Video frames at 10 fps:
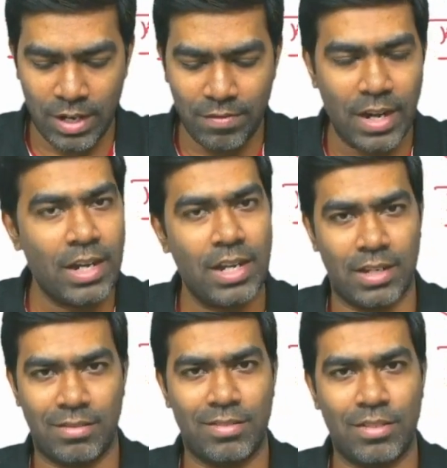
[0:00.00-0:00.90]

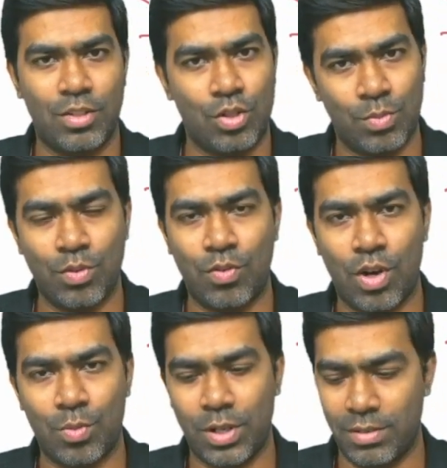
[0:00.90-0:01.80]
waiting to move
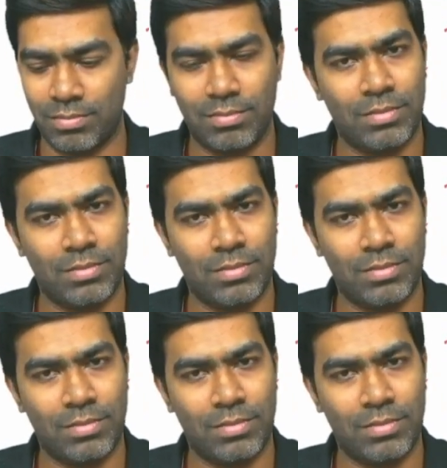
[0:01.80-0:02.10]
forward.